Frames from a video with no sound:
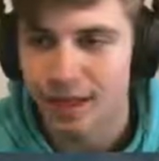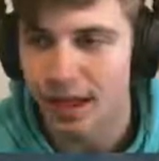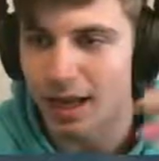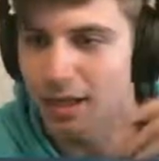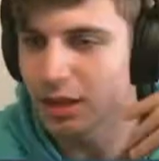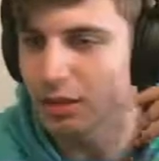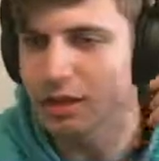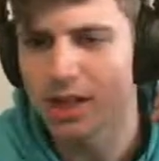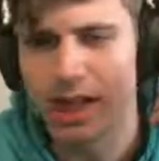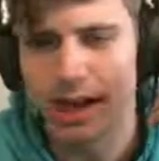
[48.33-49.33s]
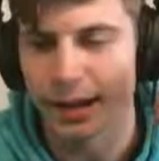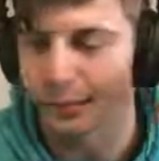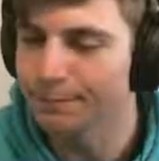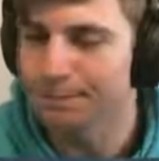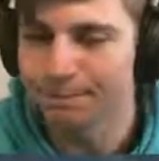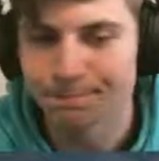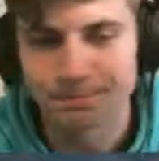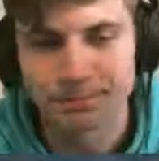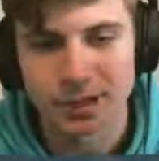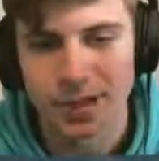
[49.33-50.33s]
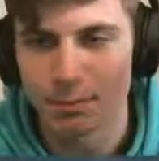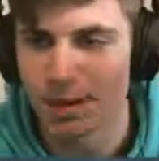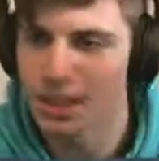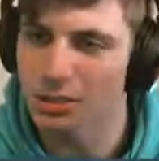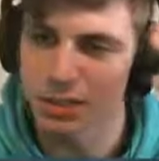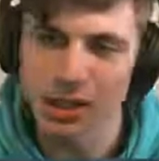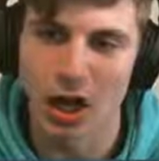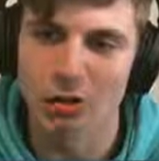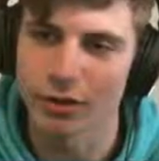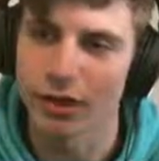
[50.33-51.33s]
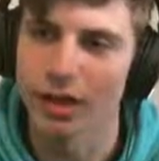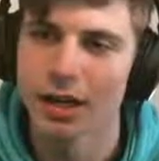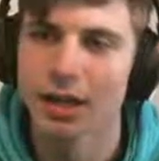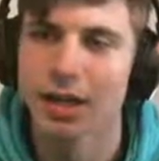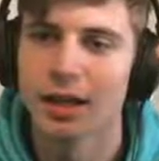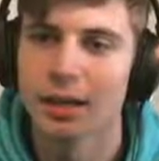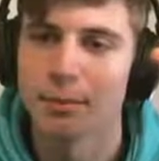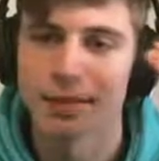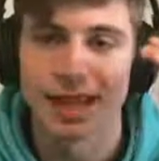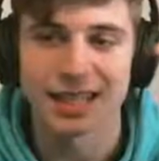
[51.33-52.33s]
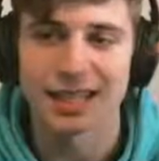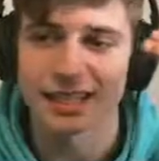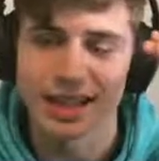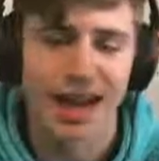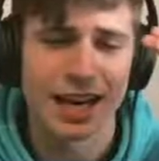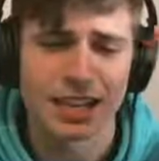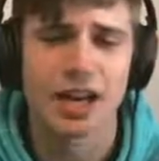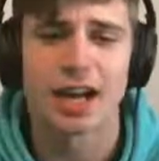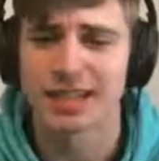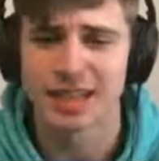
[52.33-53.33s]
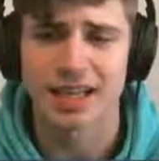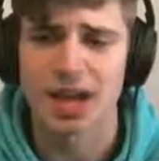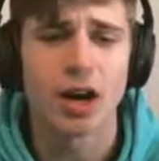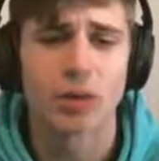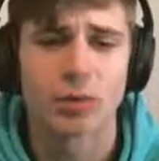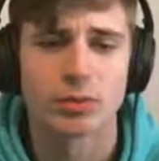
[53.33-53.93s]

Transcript: And then you say, it must be over, but that's to say I say no.